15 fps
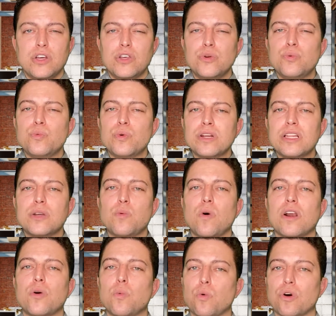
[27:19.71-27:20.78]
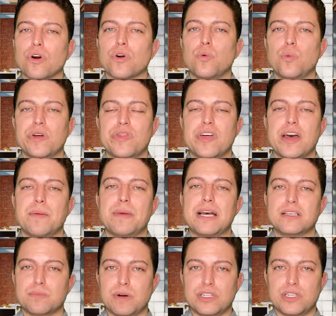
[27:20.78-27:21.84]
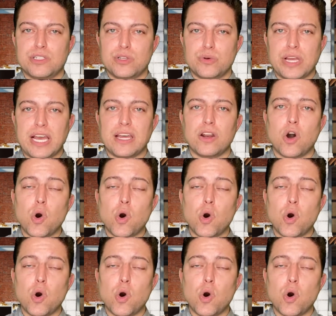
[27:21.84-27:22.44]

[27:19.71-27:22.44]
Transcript: you really want to work with them as much as you can.